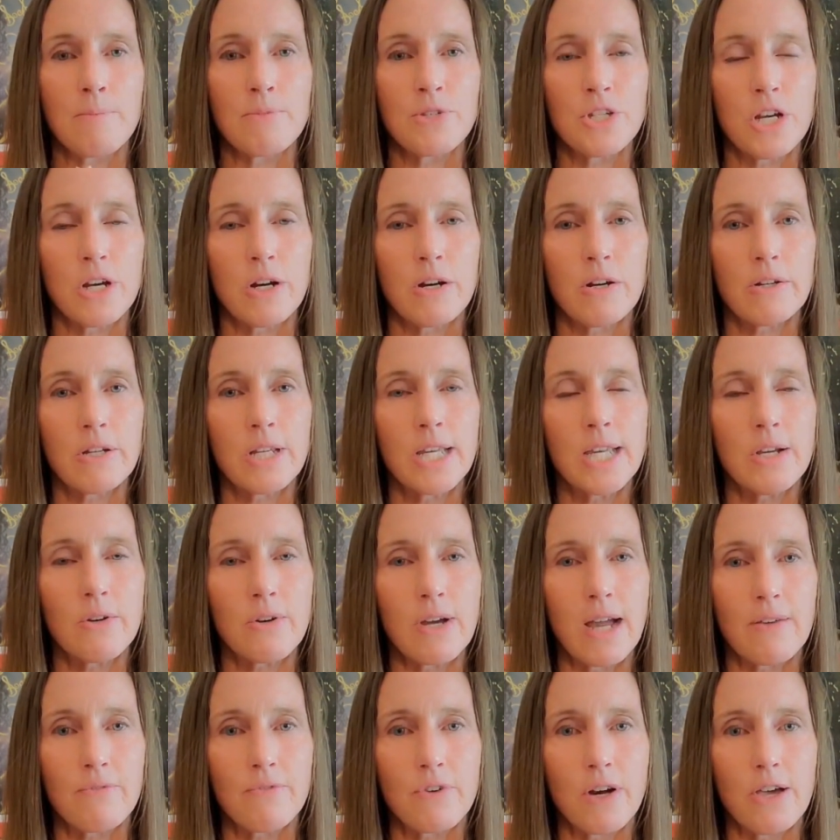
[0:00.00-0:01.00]
Cherokee
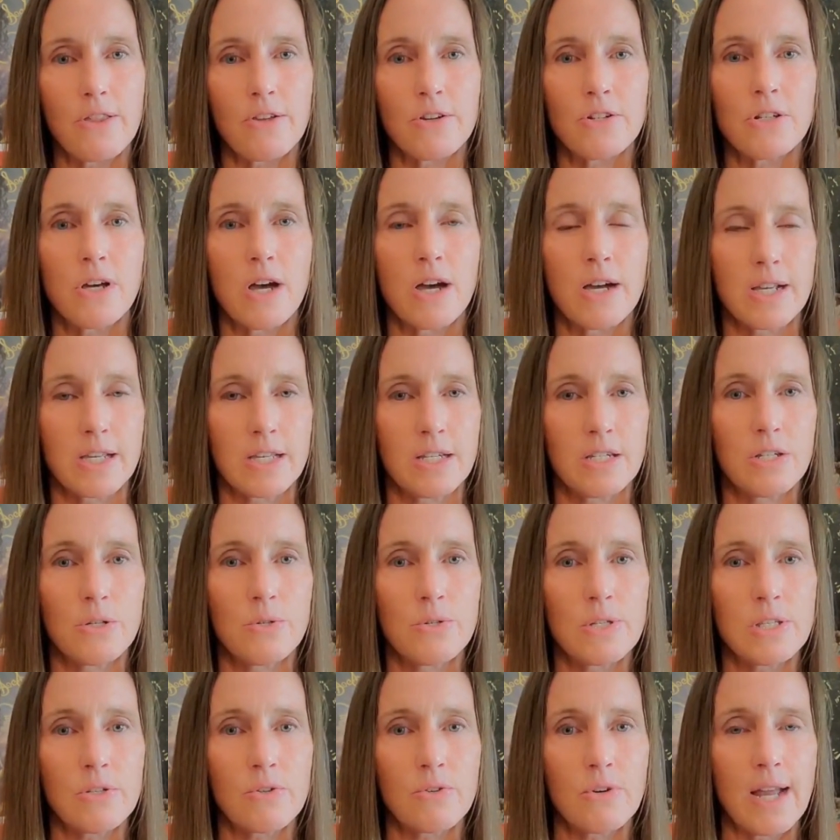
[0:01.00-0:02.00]
grandfather talking
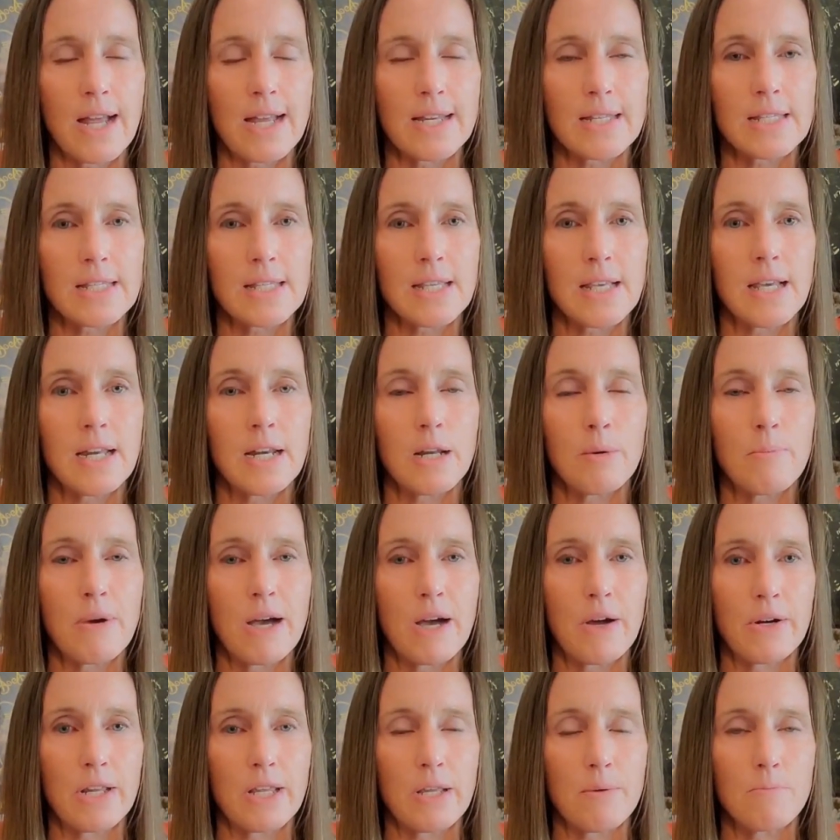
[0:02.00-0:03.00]
to his grandson
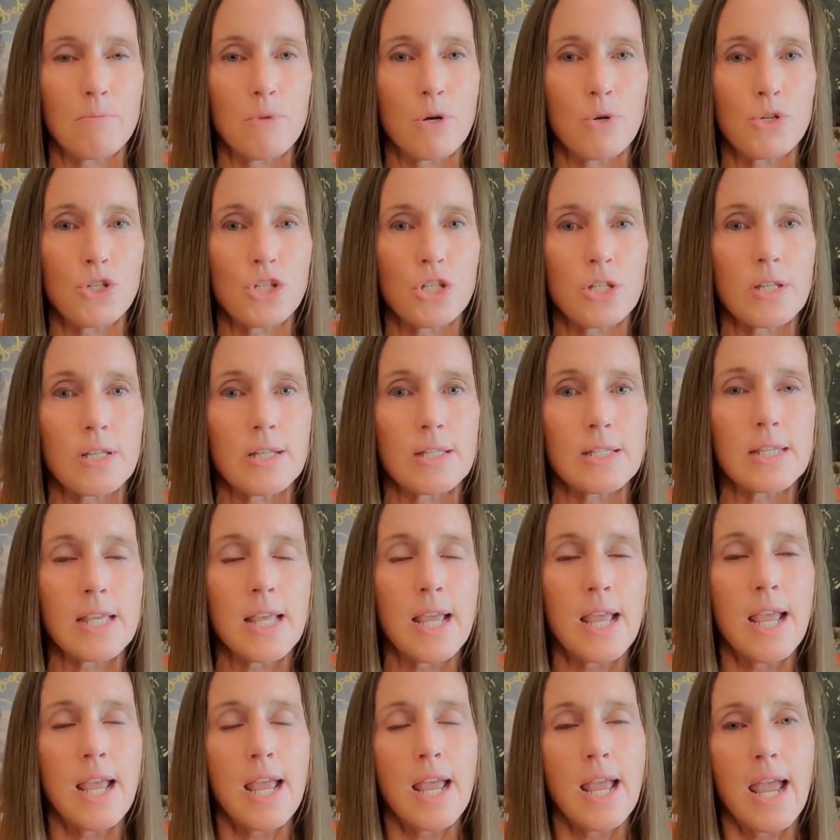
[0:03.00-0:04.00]
about emotions,
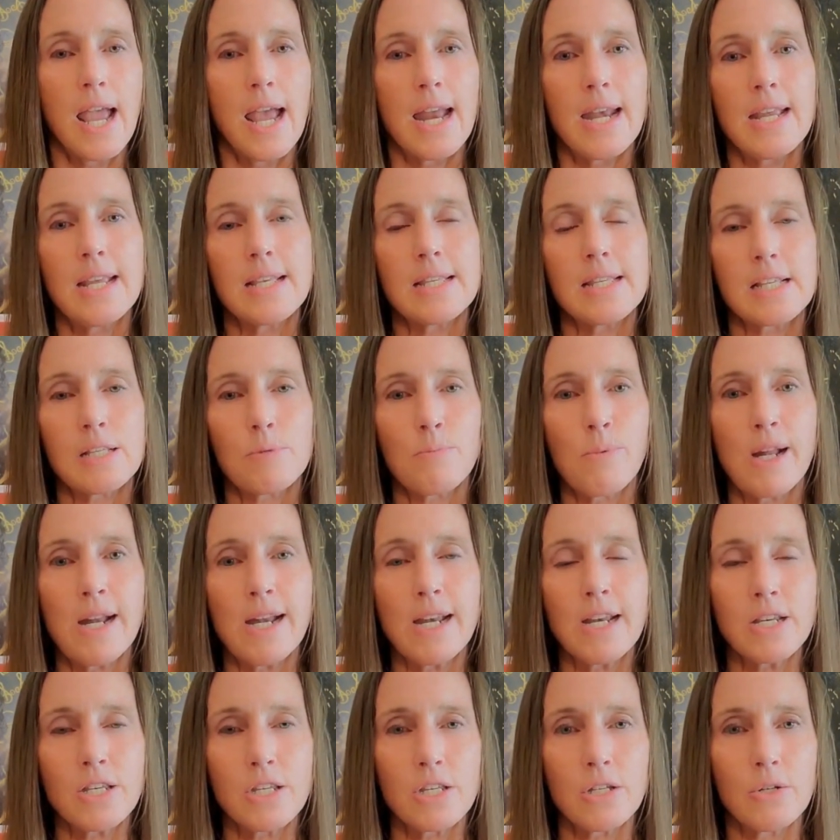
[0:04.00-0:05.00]
and he's
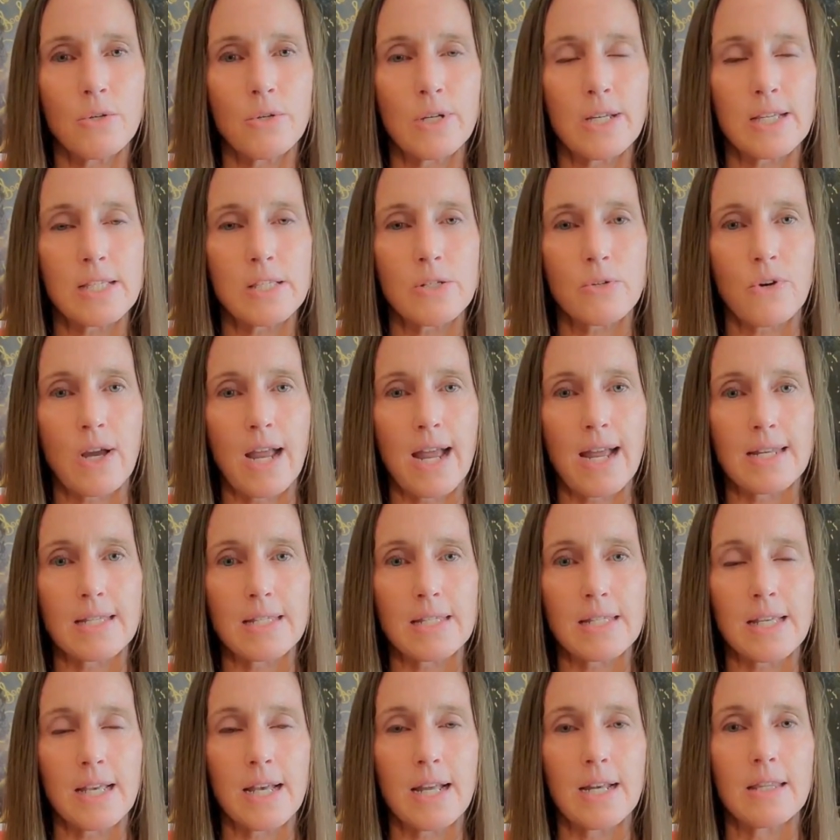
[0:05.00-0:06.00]
explaining to his
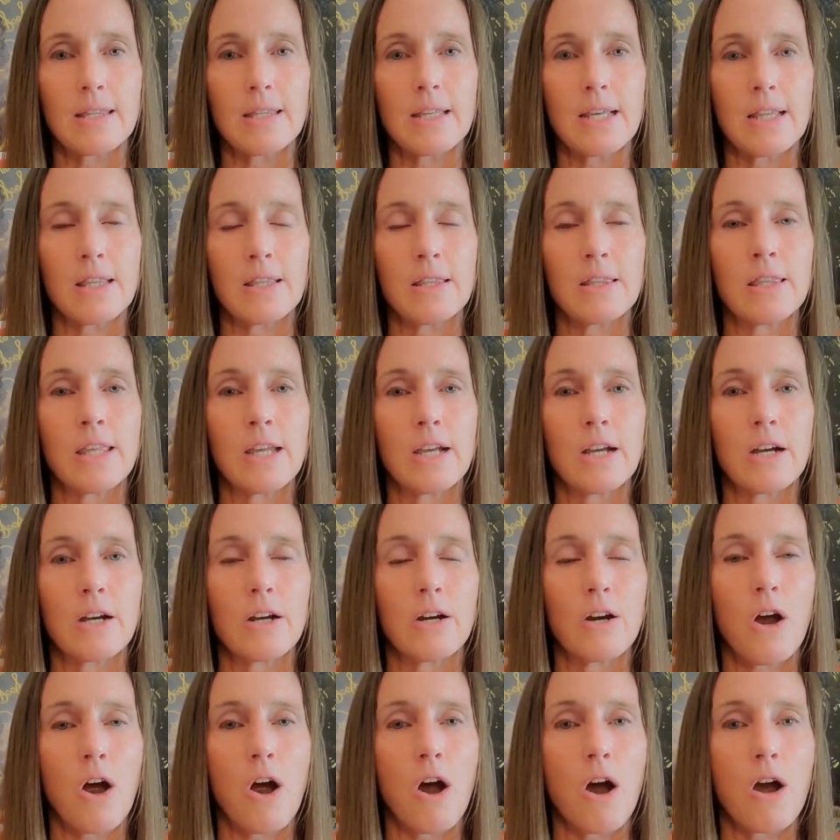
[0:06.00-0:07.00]
grandson that
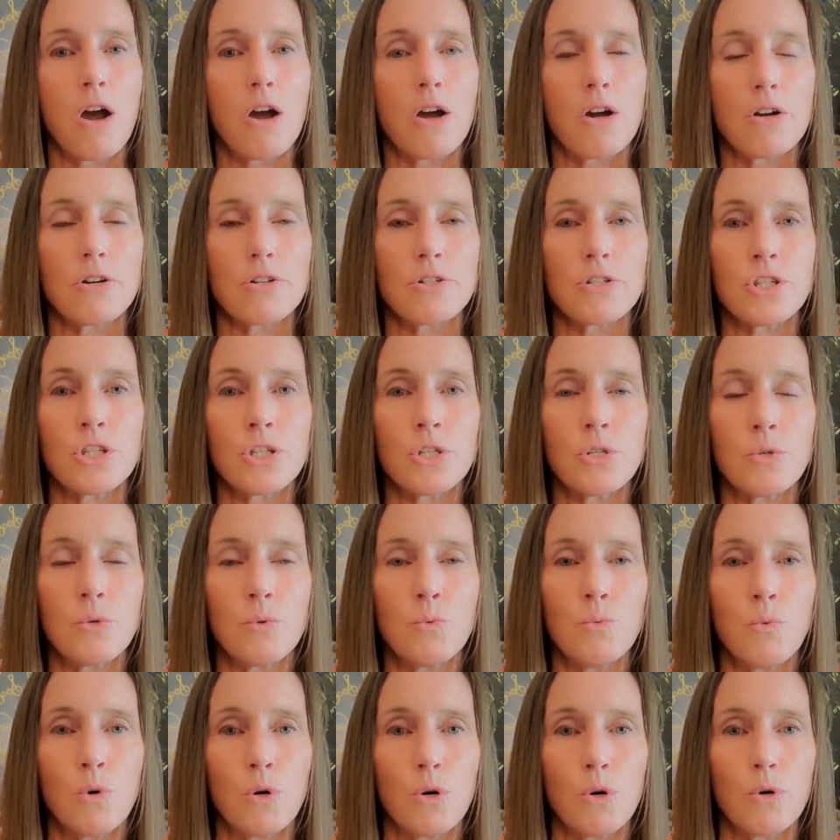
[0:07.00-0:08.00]
there are
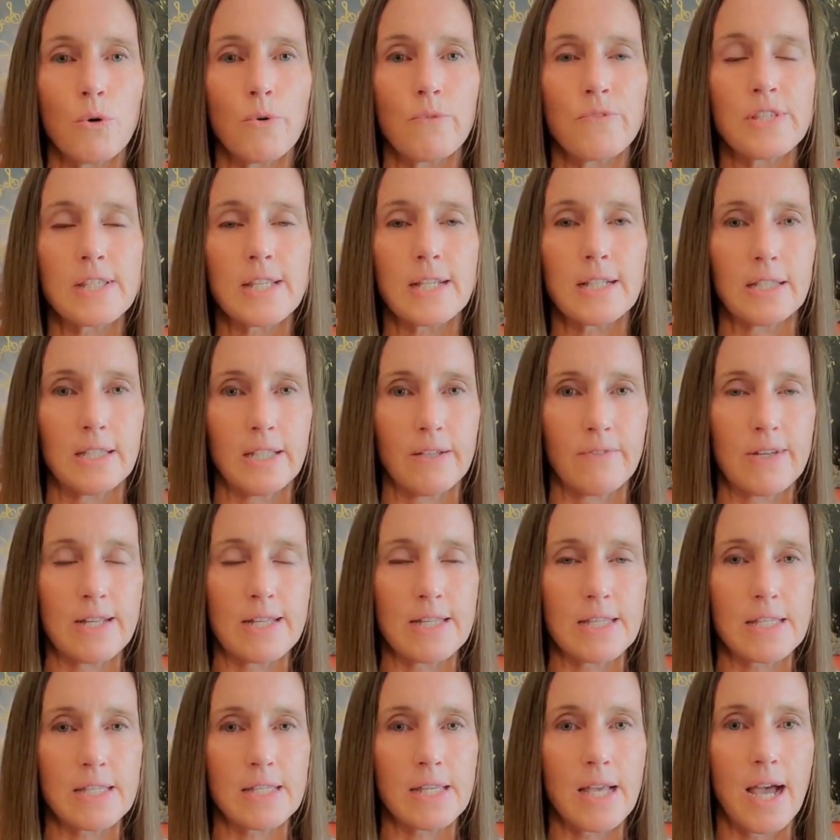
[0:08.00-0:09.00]
two wolves that live
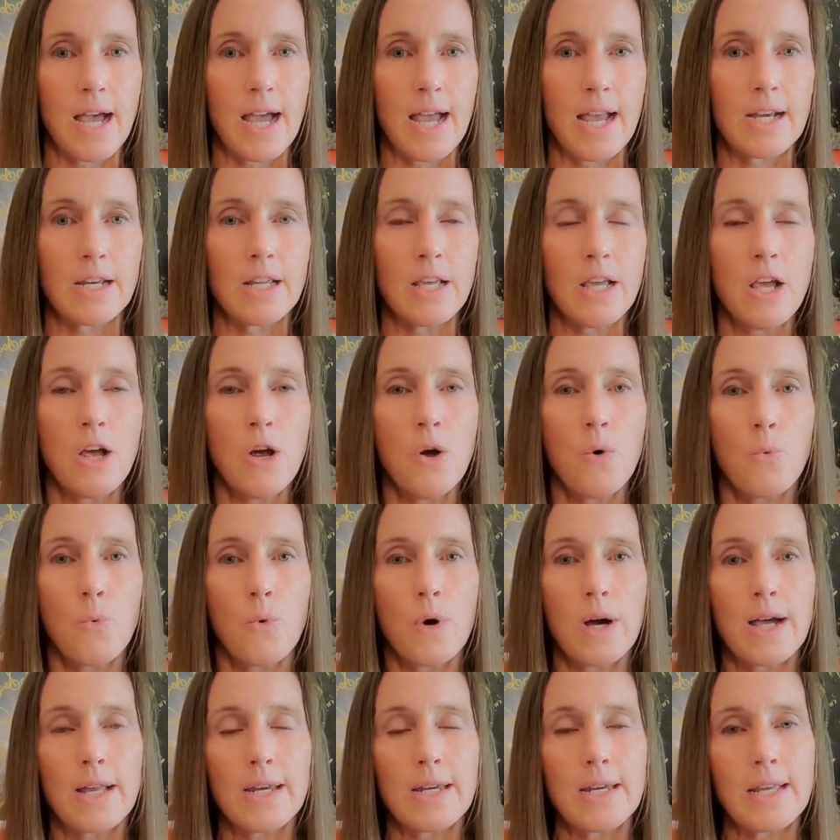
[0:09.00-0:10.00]
inside.
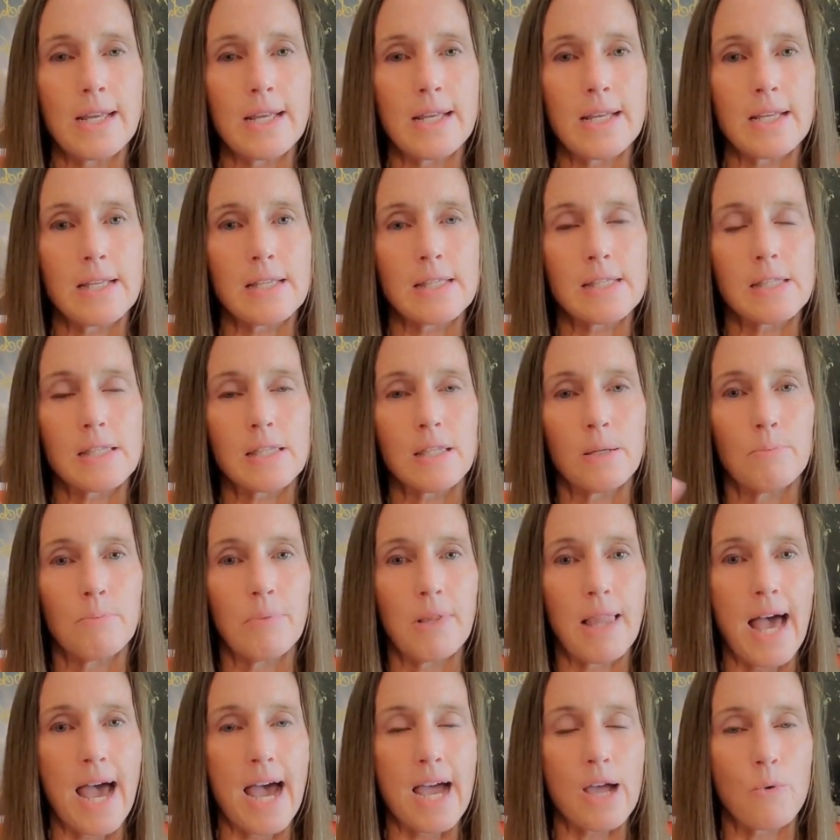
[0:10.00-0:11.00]
One is the
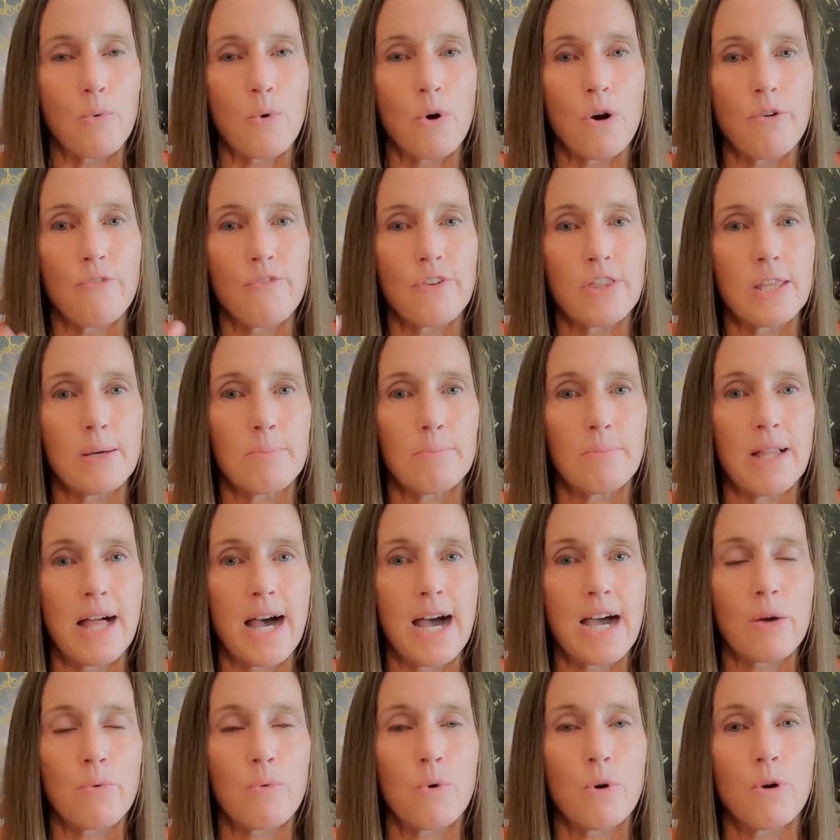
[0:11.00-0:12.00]
black wolf, and the
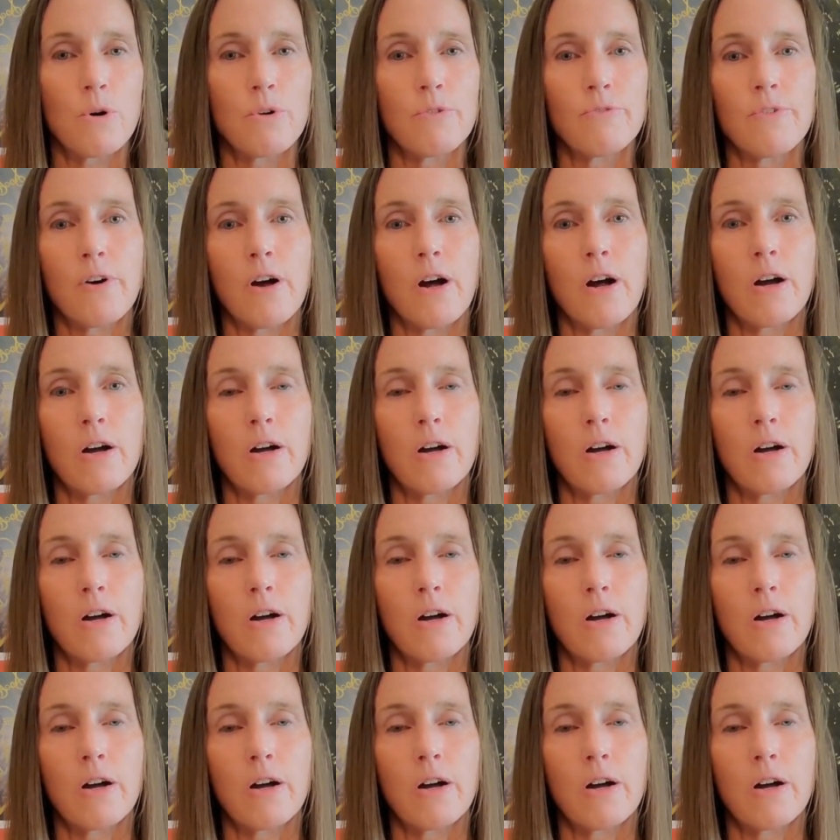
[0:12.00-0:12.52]
black wolf